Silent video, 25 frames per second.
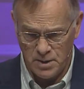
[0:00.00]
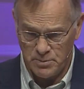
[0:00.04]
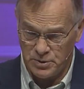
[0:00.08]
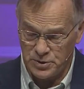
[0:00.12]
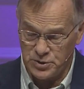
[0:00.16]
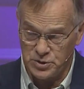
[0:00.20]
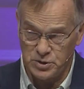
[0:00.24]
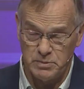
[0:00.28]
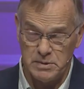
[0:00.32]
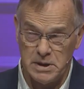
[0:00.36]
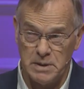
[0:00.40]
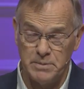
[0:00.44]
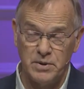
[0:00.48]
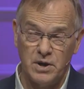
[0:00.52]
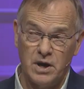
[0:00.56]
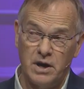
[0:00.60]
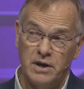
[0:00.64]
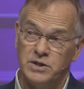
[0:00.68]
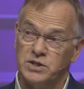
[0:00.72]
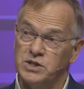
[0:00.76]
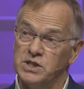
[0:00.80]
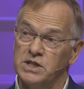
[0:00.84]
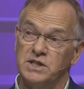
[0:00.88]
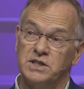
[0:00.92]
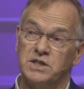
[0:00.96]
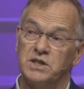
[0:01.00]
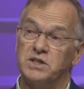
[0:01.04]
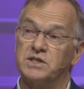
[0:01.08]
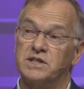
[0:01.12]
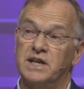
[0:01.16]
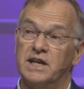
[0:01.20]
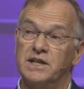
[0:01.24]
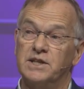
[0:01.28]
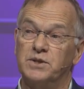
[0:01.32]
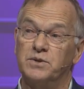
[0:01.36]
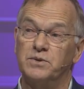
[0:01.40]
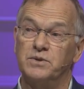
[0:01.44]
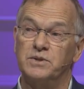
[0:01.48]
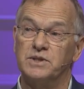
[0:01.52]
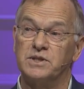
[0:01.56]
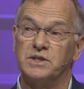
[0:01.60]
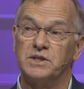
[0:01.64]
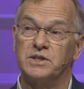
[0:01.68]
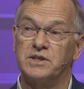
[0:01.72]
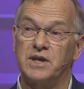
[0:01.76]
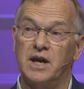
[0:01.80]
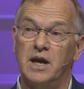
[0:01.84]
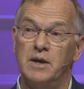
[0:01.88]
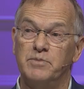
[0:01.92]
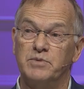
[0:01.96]
But you remember how Jesus said to his
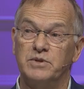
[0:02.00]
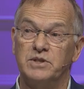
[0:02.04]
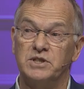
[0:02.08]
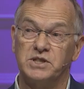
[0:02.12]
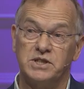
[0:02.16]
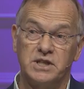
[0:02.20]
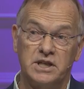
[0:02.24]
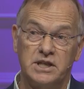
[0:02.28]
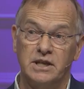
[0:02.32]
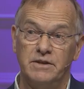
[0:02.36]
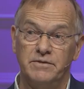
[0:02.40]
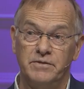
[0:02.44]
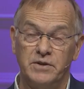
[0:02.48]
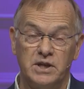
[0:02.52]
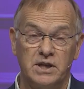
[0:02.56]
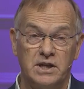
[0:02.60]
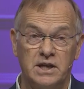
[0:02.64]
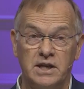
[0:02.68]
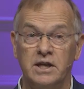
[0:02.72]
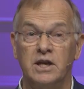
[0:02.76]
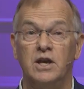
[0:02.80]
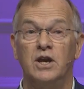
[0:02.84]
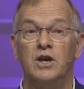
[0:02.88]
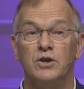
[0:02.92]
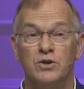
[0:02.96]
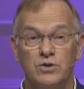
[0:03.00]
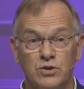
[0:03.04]
disciples, significantly,